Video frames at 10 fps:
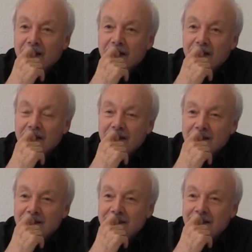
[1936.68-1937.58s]

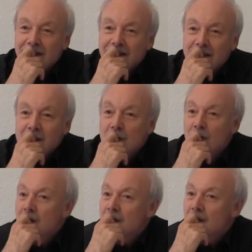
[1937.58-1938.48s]
And uh,
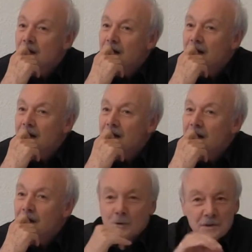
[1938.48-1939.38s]

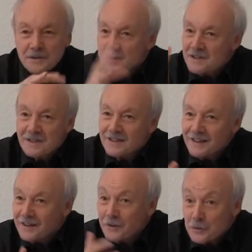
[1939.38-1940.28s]
I was just
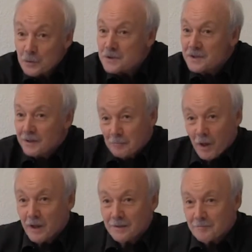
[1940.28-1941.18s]
uh, using
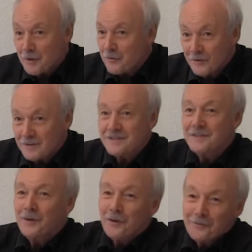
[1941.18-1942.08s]
my
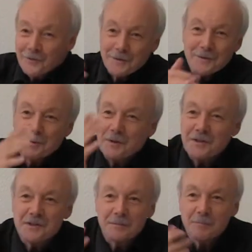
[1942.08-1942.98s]
methods of
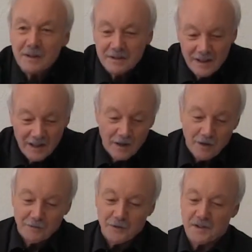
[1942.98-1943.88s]
entrepreneurship and,
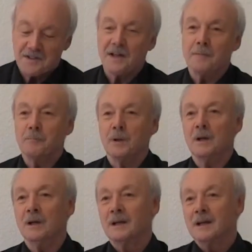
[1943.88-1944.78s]
for
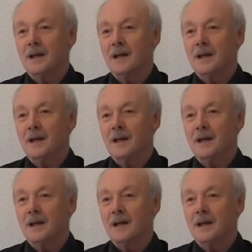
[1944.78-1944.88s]
example, uh,